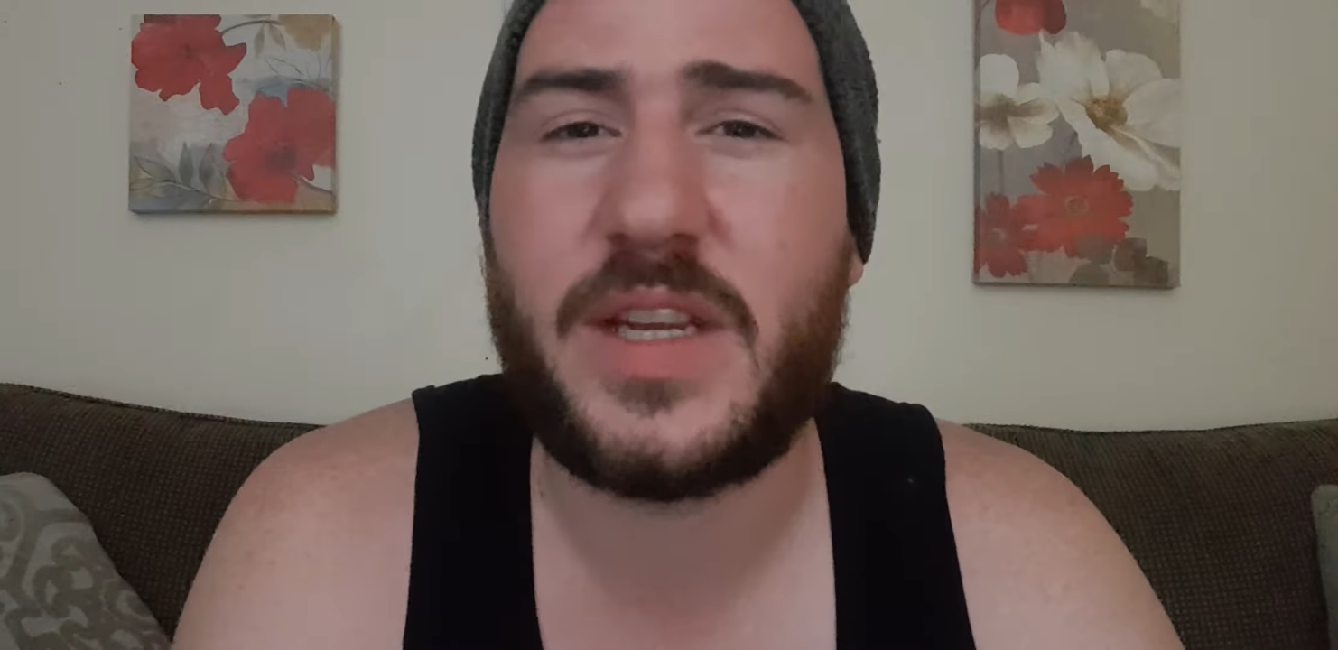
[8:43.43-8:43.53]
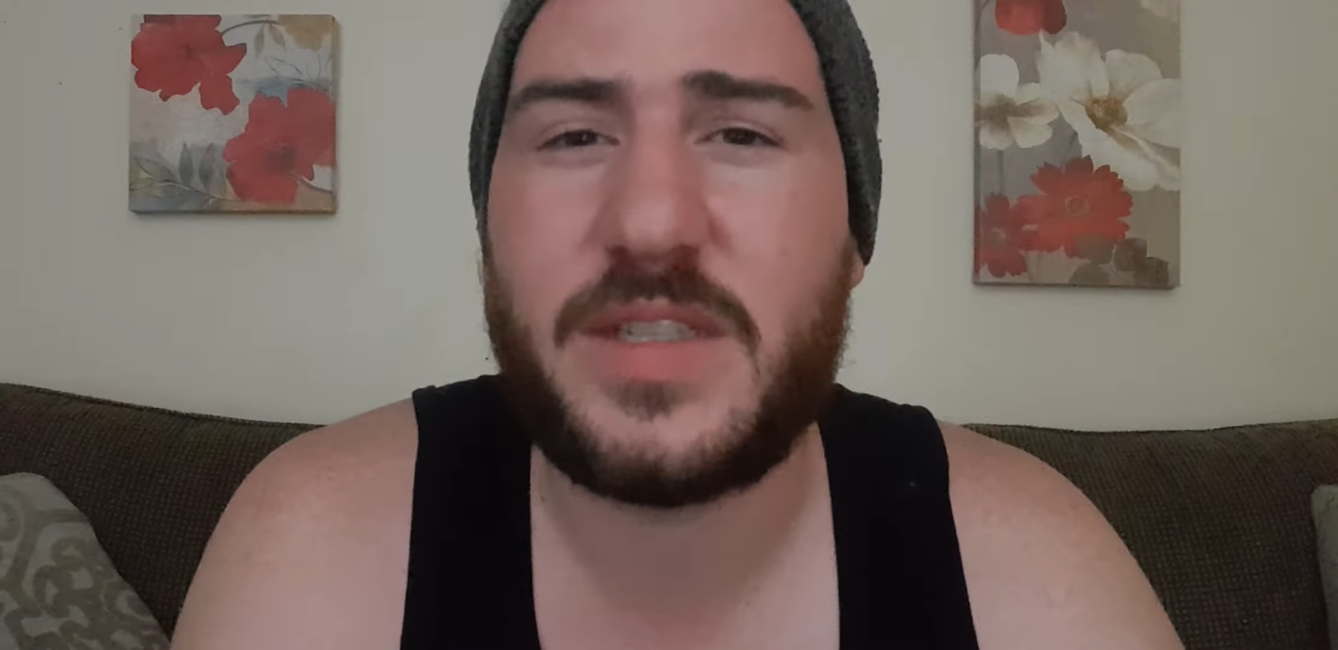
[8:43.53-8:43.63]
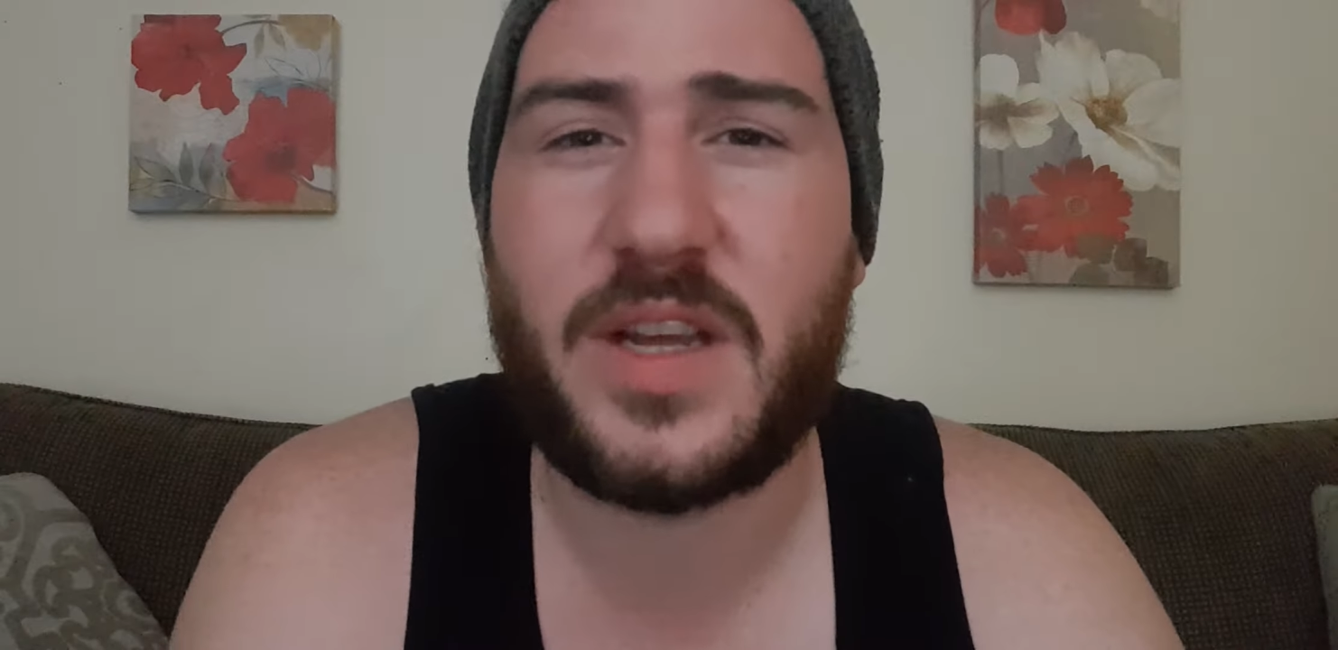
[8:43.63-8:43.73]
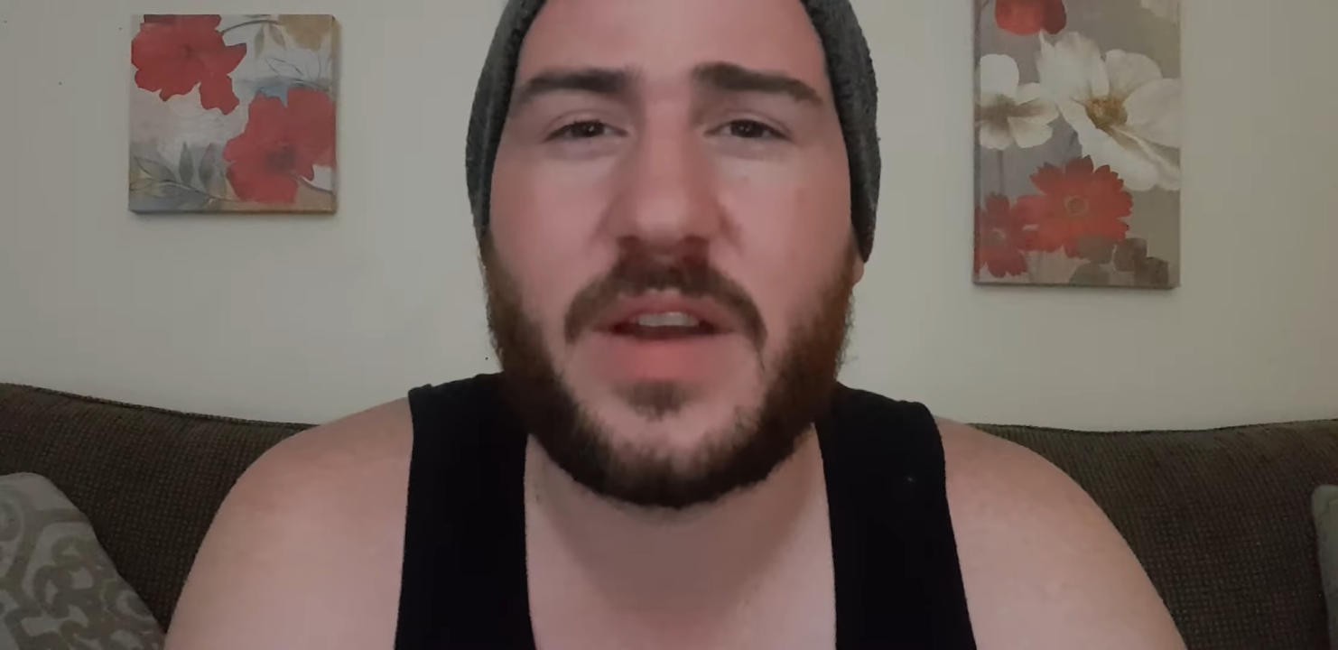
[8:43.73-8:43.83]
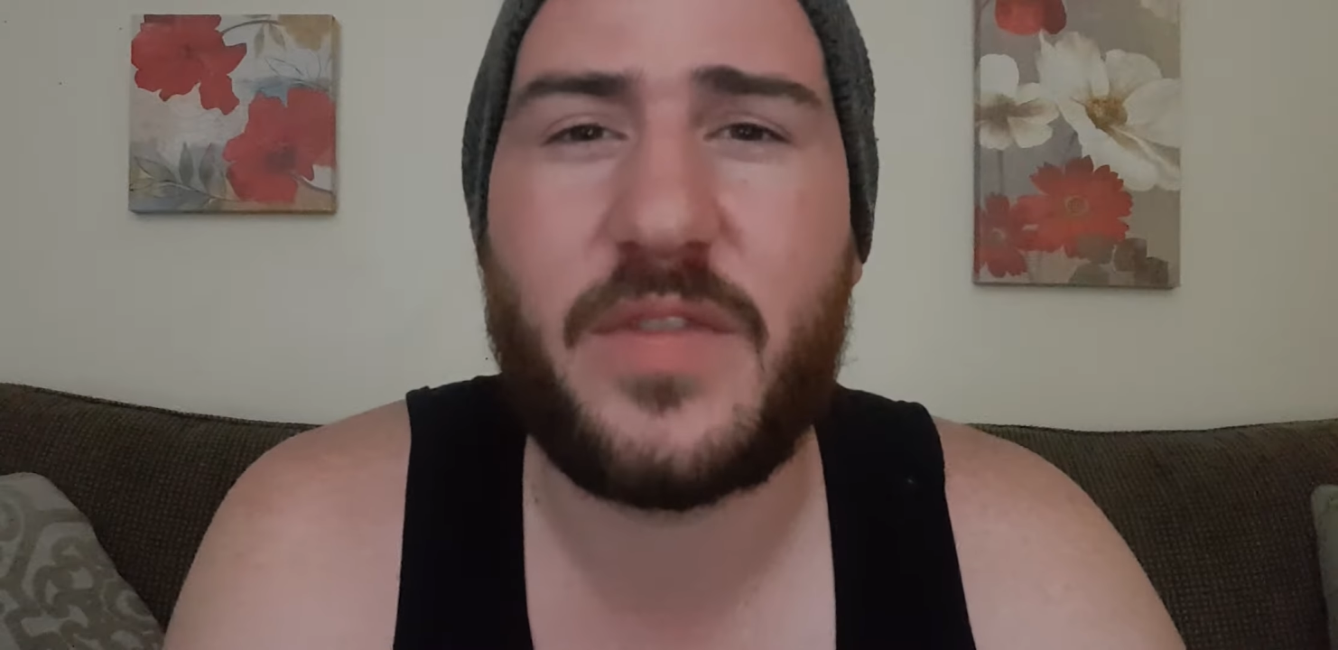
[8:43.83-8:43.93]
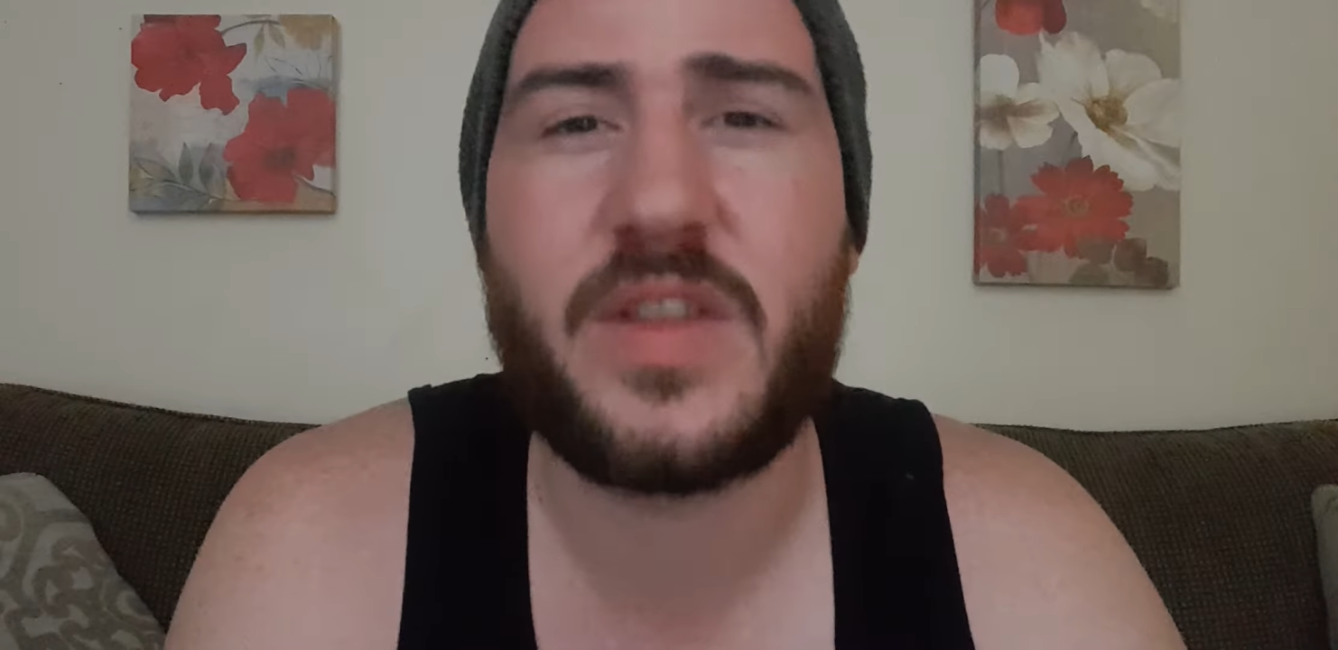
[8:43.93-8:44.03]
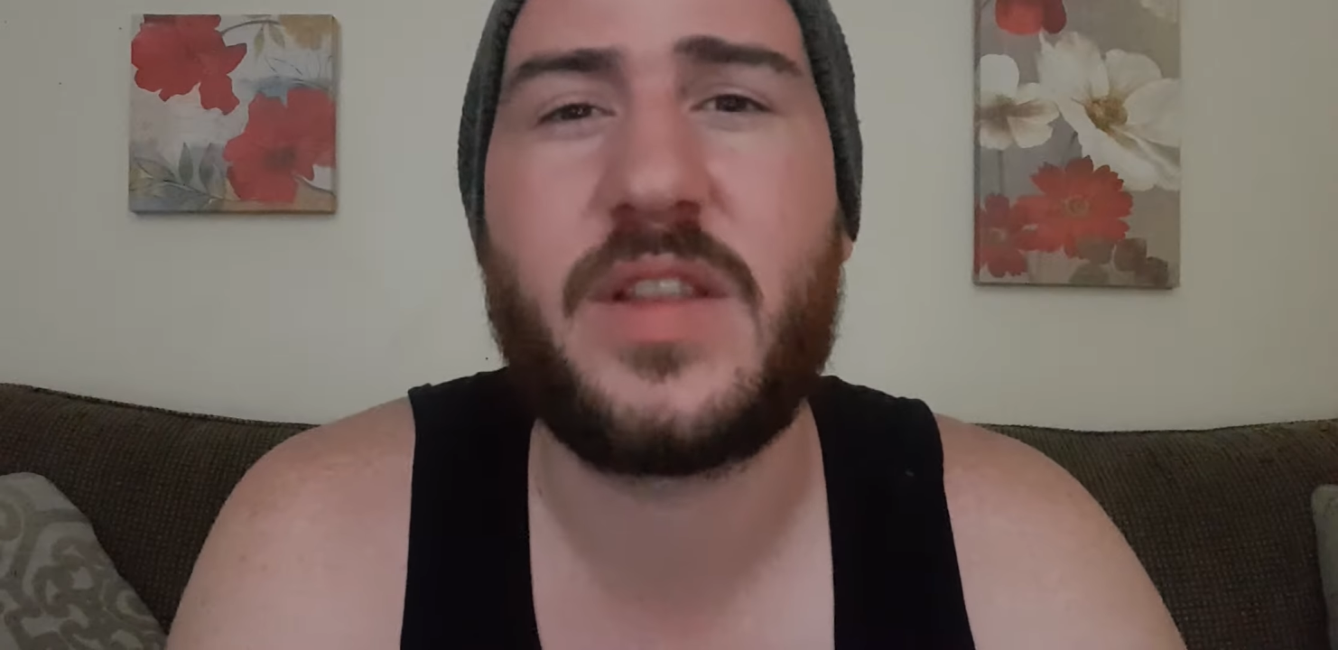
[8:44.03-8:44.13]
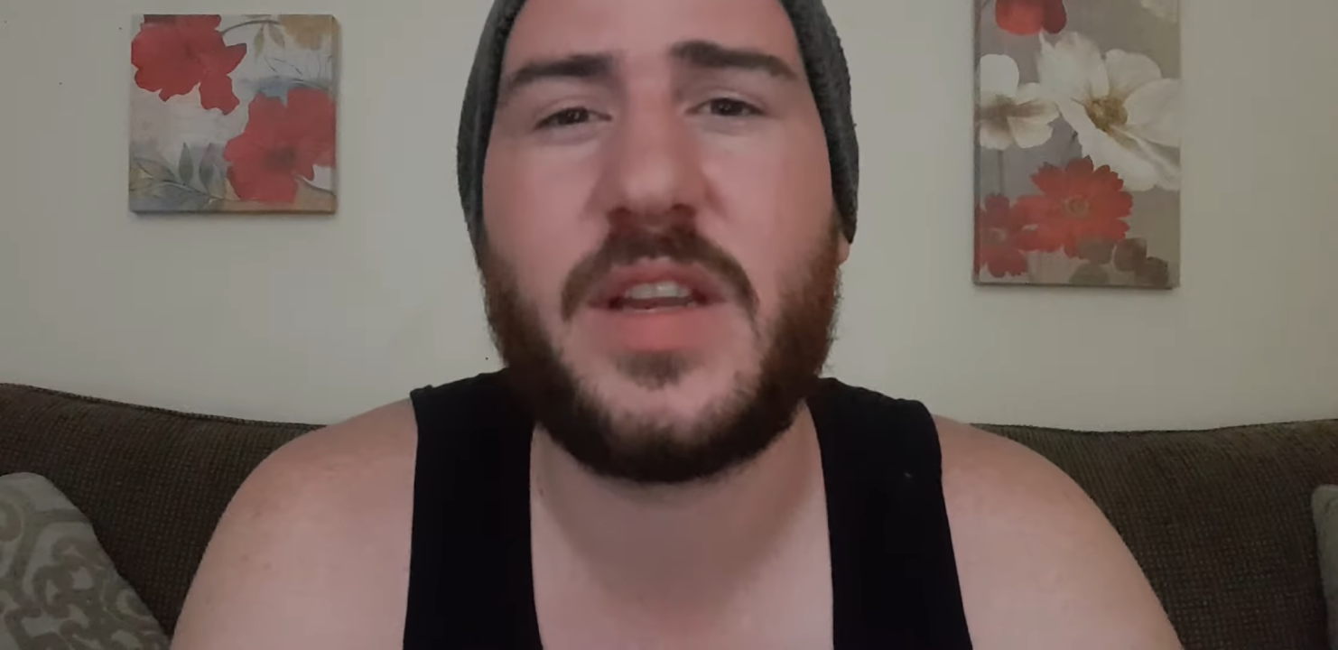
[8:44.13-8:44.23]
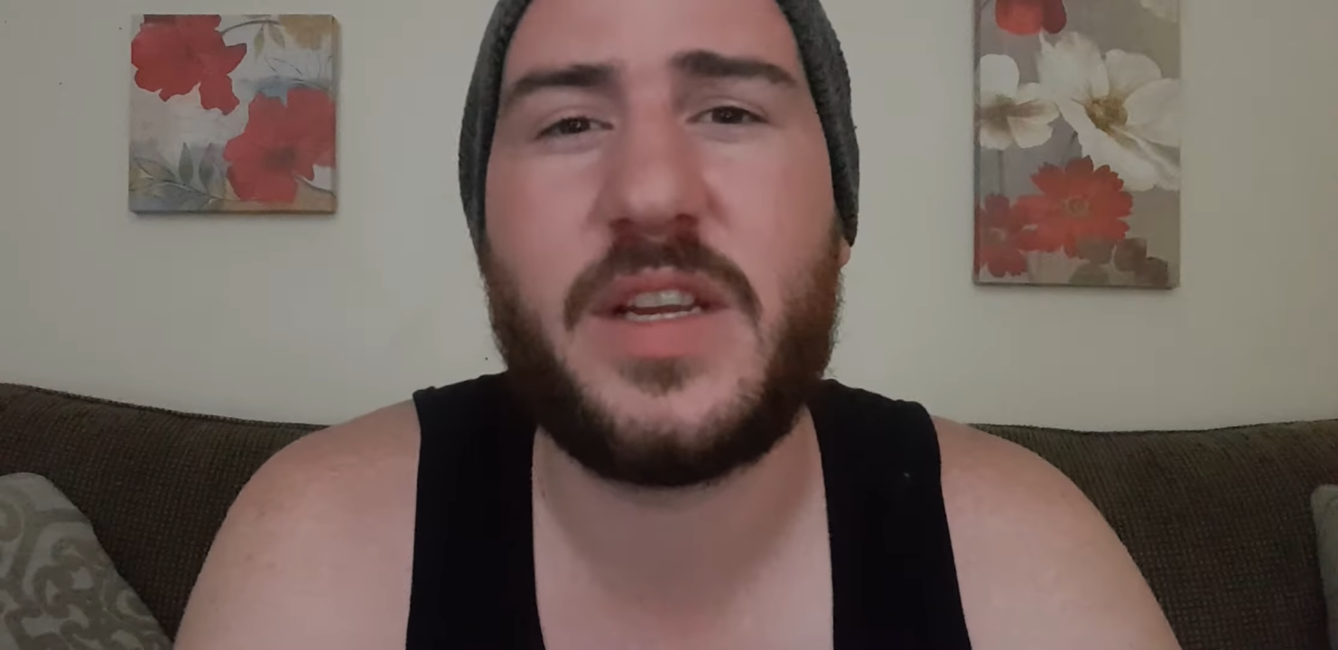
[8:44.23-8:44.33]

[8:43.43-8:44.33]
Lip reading: he's done everything that